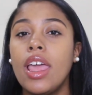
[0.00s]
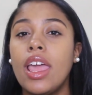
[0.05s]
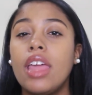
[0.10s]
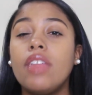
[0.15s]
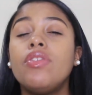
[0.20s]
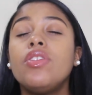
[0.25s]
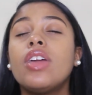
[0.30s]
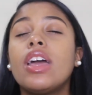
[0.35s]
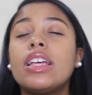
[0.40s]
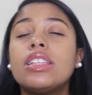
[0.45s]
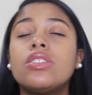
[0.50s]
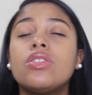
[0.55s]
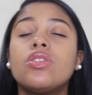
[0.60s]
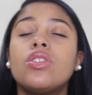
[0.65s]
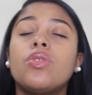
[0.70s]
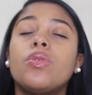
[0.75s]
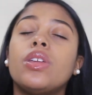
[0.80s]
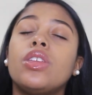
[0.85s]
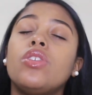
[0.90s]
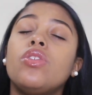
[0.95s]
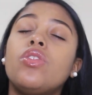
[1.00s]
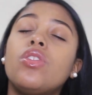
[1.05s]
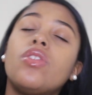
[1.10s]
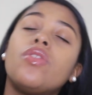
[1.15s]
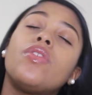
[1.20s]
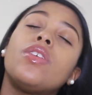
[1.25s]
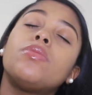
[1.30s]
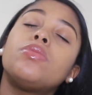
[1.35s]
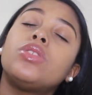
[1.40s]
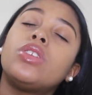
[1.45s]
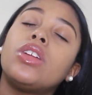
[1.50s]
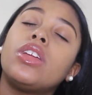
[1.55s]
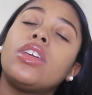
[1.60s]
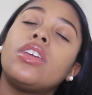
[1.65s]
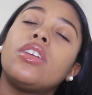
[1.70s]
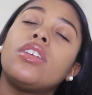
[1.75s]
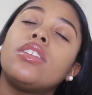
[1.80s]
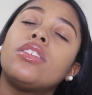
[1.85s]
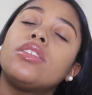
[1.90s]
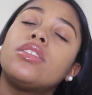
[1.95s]
If you guys don't know what uterine rupture
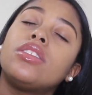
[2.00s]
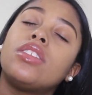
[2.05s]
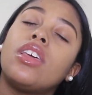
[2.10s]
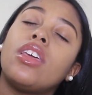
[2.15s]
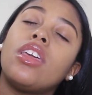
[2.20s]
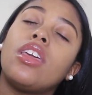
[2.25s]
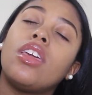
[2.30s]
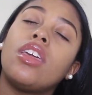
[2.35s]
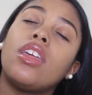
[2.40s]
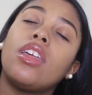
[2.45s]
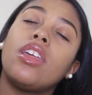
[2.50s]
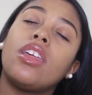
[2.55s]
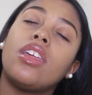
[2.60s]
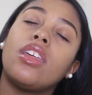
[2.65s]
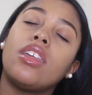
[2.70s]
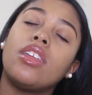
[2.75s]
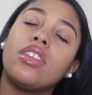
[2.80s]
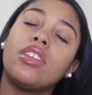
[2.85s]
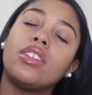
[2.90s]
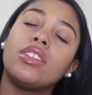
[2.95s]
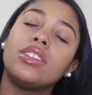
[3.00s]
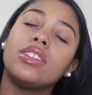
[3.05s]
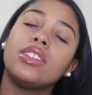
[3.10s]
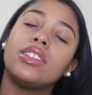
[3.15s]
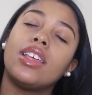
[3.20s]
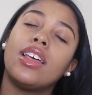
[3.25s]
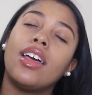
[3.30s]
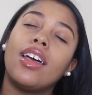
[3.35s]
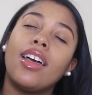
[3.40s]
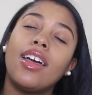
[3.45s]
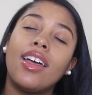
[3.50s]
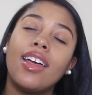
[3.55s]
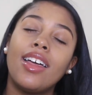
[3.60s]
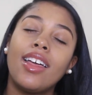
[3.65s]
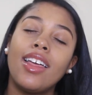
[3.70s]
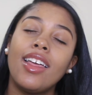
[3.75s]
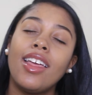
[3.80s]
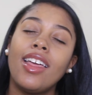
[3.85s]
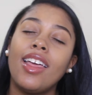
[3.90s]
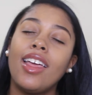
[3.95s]
is, it is
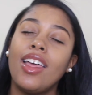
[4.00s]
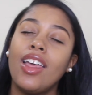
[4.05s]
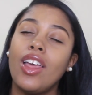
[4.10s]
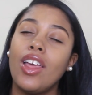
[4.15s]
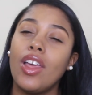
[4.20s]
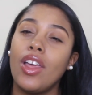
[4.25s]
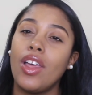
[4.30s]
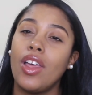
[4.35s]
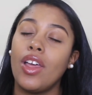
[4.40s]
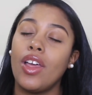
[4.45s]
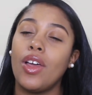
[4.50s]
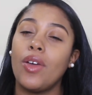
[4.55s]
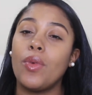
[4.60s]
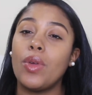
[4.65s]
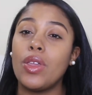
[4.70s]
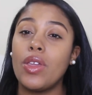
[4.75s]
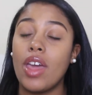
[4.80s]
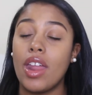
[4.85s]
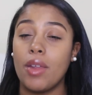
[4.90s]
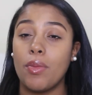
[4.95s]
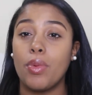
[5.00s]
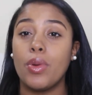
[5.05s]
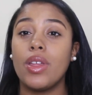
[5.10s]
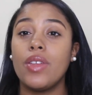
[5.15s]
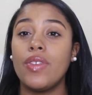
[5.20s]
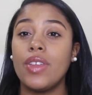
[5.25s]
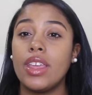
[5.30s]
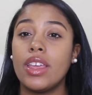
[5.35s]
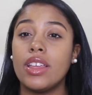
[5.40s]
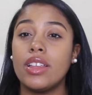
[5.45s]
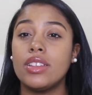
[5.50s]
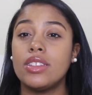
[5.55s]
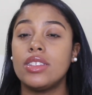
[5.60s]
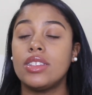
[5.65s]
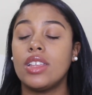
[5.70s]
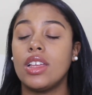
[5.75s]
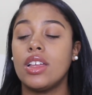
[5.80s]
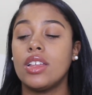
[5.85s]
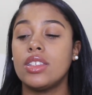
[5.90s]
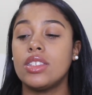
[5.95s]
when you had a
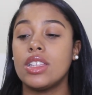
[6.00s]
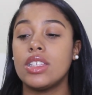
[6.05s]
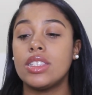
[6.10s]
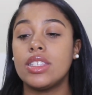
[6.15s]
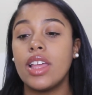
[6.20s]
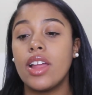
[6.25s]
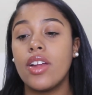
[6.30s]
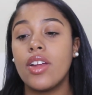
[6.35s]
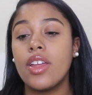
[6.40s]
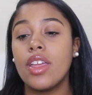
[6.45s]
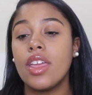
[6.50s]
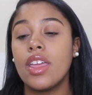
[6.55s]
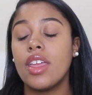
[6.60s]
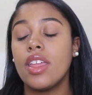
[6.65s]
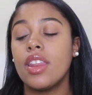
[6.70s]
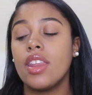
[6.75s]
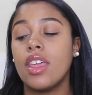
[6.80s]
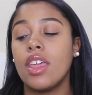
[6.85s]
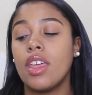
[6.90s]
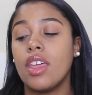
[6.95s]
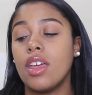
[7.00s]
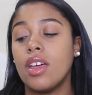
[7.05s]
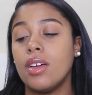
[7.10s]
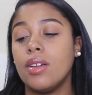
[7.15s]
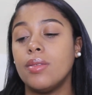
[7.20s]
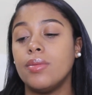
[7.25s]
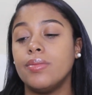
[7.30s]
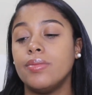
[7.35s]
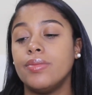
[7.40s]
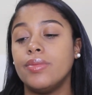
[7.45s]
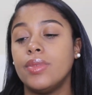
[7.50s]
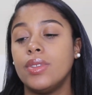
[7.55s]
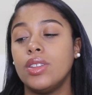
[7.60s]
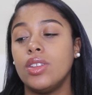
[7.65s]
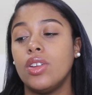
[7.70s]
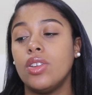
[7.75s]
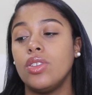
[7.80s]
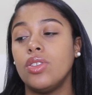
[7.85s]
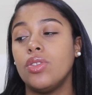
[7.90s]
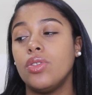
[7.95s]
previous cesarean,
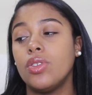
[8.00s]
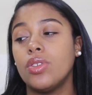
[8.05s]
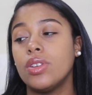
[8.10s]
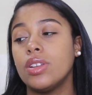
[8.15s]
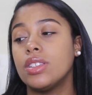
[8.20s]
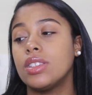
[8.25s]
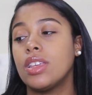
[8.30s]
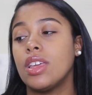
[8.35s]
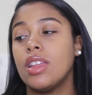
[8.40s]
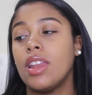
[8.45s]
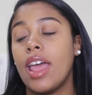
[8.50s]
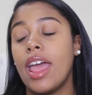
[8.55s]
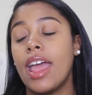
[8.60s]
your uterus can